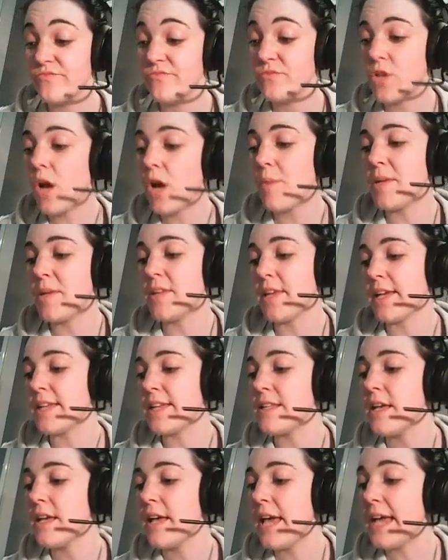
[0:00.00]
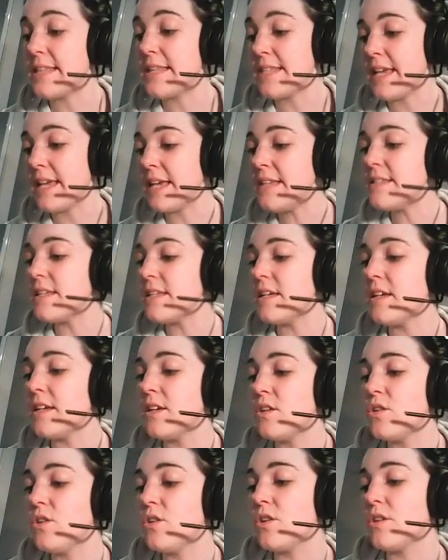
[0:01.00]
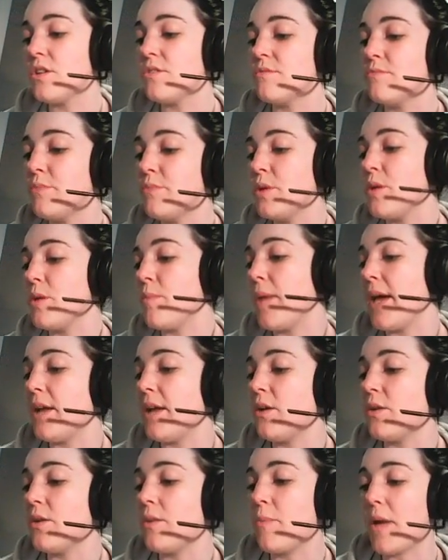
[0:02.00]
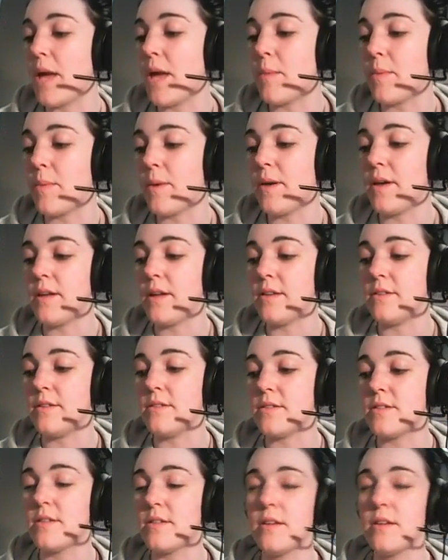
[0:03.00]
I mean, like it's easy. You can put your pen on the paper and